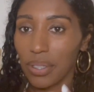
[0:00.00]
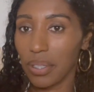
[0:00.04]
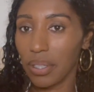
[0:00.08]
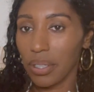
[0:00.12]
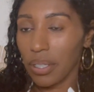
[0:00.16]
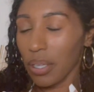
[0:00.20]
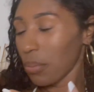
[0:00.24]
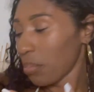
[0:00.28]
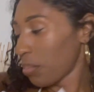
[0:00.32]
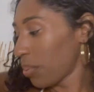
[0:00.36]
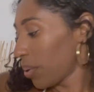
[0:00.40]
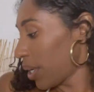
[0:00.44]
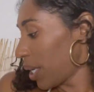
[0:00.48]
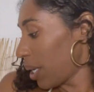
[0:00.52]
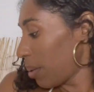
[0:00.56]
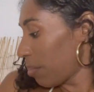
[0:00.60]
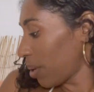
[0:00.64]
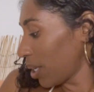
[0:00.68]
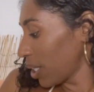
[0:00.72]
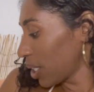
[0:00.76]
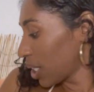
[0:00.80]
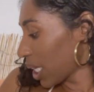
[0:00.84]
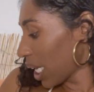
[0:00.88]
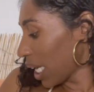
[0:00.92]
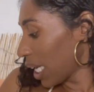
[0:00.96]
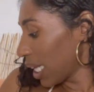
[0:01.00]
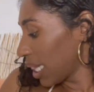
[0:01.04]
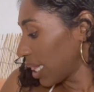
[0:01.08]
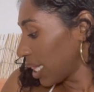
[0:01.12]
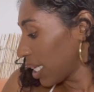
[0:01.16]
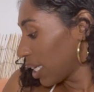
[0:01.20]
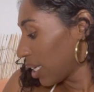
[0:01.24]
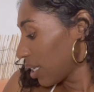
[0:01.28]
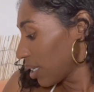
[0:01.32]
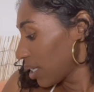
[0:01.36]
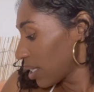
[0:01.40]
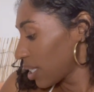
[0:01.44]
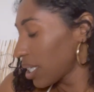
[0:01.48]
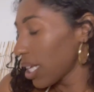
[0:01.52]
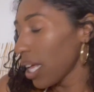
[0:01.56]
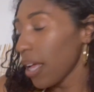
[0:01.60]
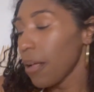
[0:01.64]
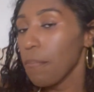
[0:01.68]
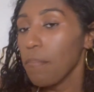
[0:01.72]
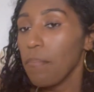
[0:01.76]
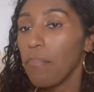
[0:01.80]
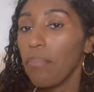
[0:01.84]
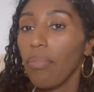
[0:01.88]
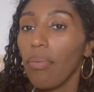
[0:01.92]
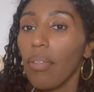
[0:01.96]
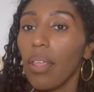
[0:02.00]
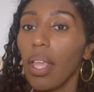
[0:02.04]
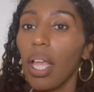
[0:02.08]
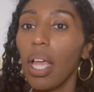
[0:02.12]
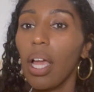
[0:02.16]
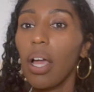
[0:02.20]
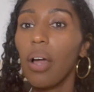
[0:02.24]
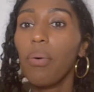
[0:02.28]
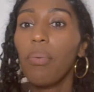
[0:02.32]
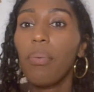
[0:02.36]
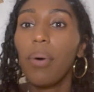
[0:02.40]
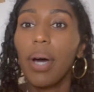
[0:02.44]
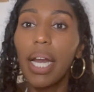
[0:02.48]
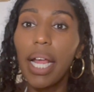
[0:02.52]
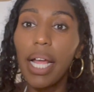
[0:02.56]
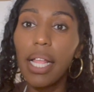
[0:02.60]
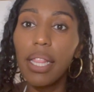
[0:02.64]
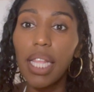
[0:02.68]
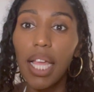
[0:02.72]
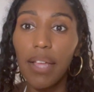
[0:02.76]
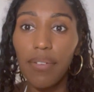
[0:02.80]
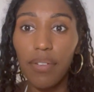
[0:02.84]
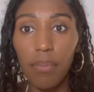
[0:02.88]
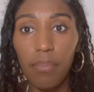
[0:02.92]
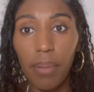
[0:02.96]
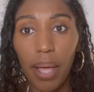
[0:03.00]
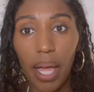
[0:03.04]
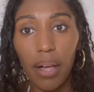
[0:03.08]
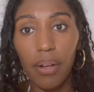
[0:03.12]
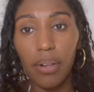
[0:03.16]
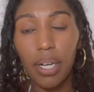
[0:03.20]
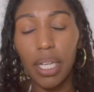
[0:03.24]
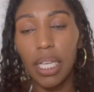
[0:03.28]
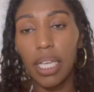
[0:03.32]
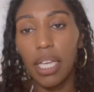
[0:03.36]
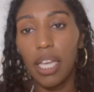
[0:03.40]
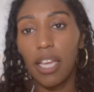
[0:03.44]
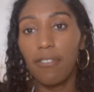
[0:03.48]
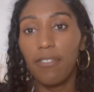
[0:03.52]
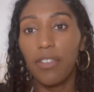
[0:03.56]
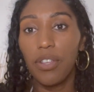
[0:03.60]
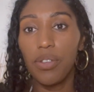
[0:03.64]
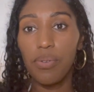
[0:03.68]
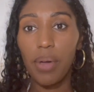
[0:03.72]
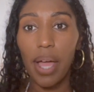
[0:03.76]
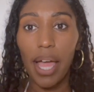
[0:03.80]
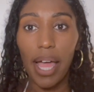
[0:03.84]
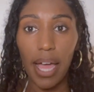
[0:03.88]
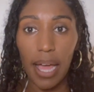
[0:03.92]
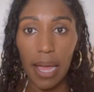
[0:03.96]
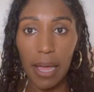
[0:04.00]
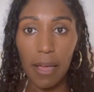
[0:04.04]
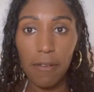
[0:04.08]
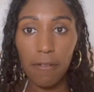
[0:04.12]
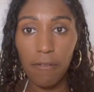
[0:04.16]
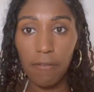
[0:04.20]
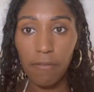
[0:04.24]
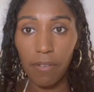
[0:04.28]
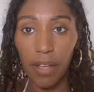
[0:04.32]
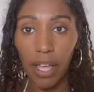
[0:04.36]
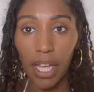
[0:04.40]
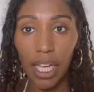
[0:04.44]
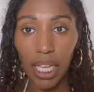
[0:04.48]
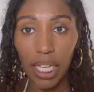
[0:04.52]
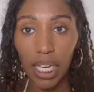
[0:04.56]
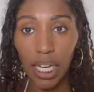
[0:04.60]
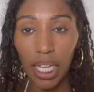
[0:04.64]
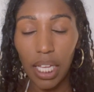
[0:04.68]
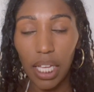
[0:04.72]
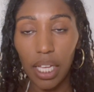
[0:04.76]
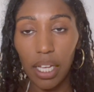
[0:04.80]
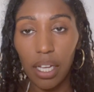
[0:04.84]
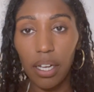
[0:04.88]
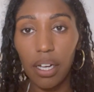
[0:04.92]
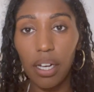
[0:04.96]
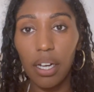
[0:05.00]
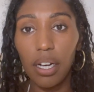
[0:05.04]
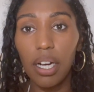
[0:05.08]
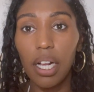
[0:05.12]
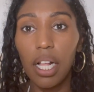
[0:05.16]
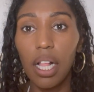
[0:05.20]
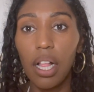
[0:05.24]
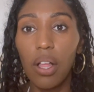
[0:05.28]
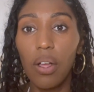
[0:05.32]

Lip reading: look pretty much like this. What I love about it, if you have fine hair,